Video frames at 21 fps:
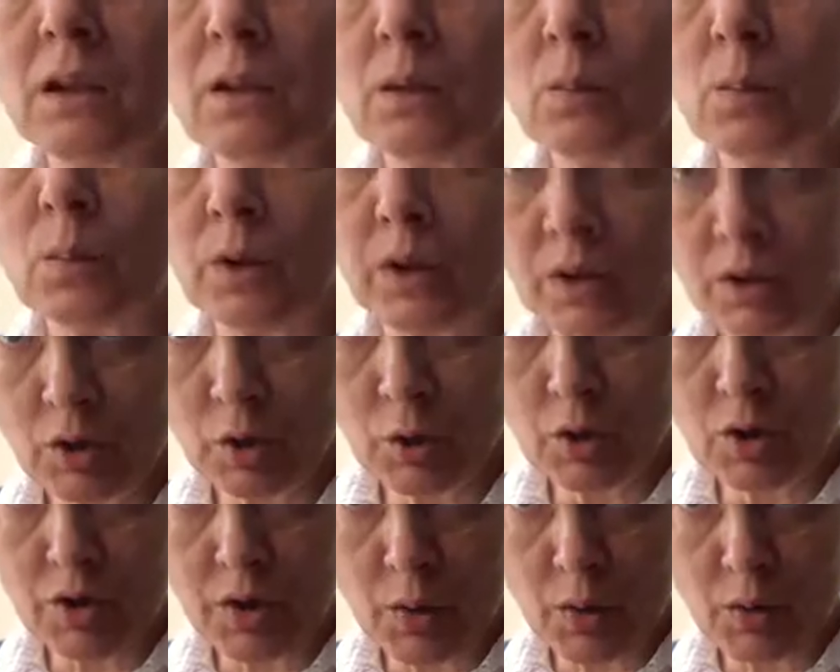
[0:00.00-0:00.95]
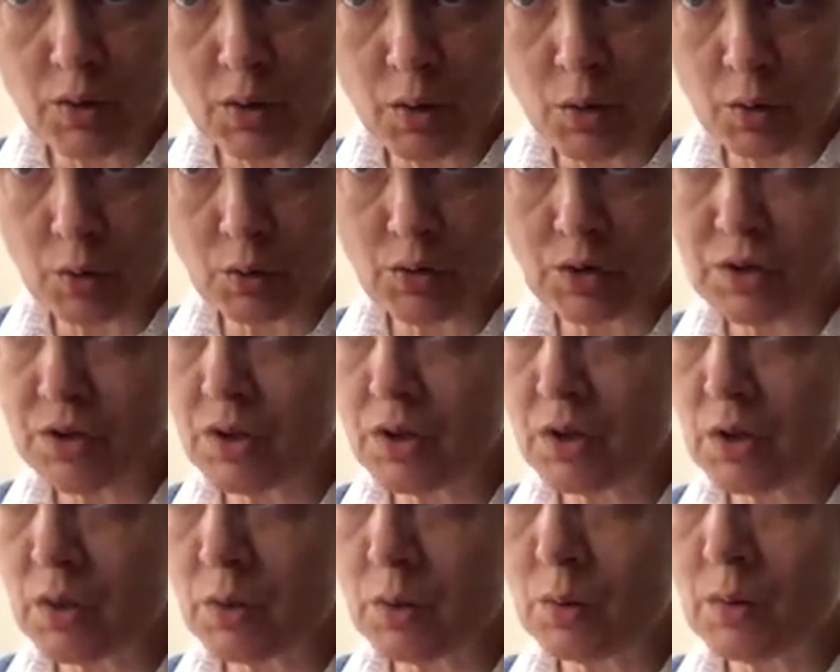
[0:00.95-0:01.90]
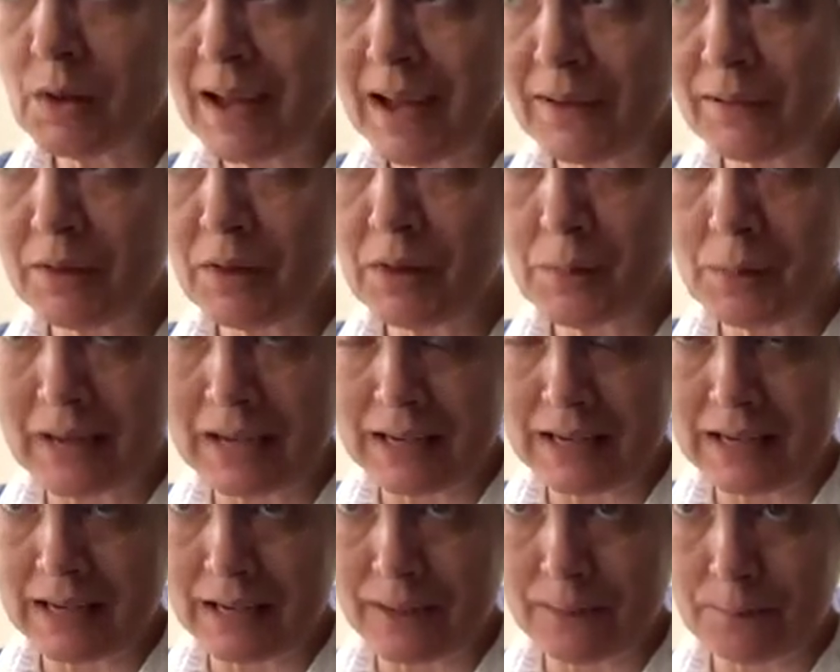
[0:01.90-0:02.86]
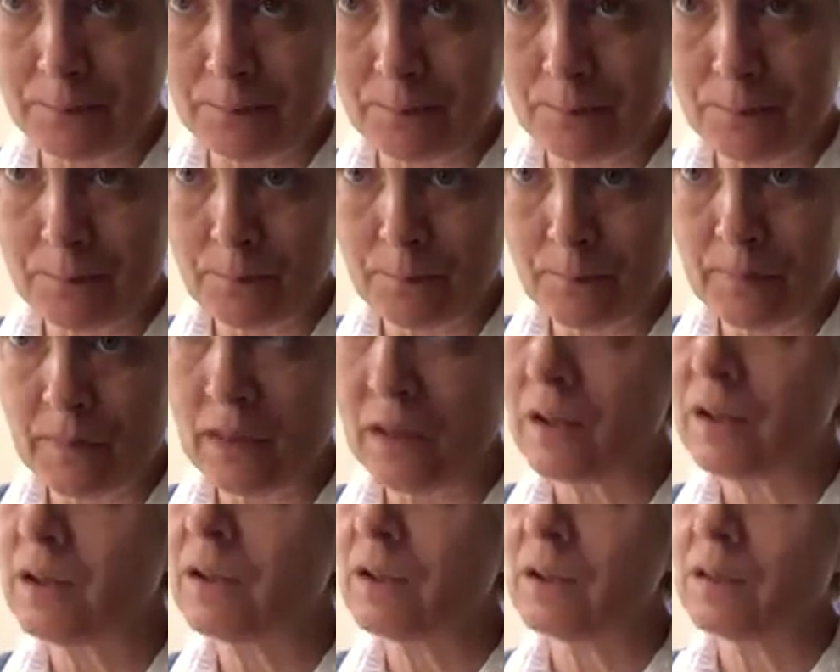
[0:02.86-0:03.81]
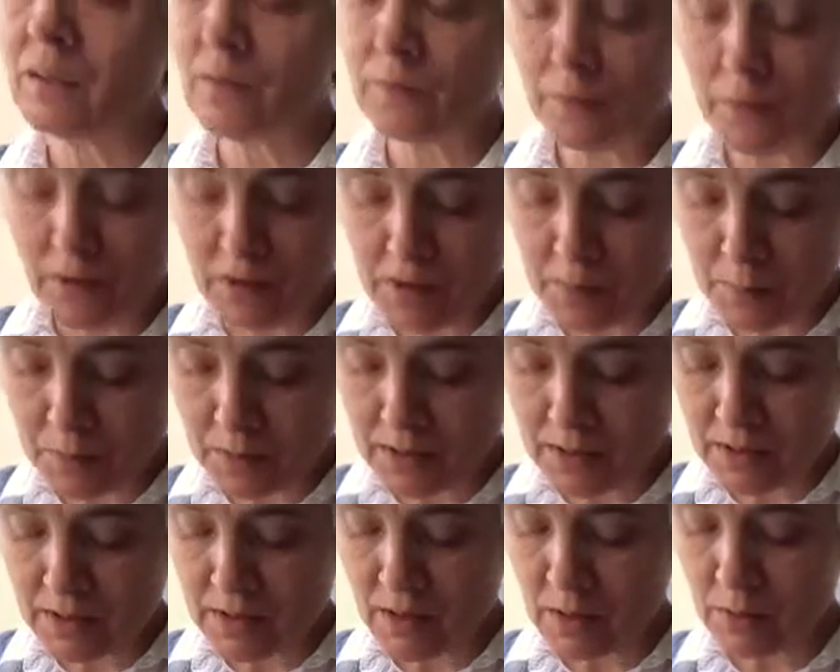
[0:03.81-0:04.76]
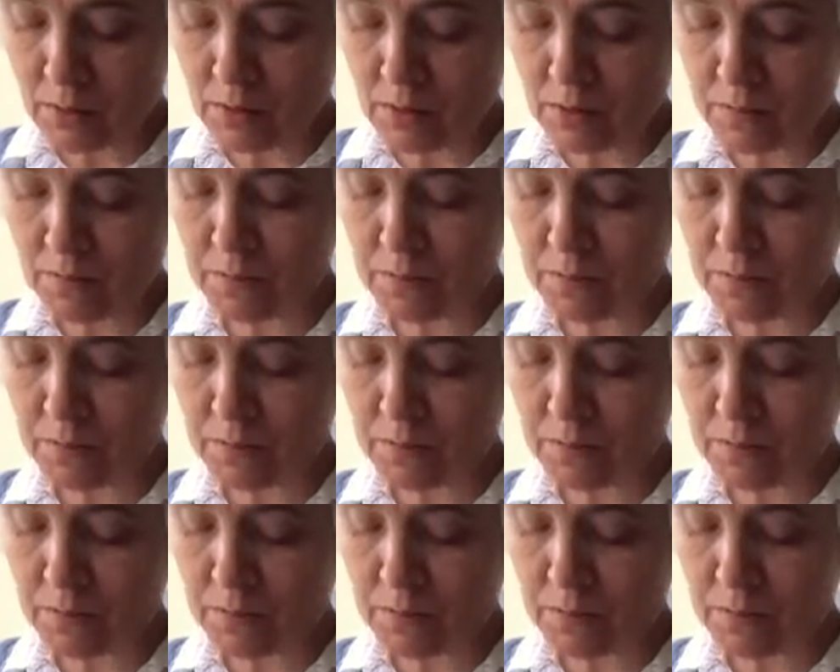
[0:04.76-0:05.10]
we're going to look at those chords that you have at the beginning. The first bass note,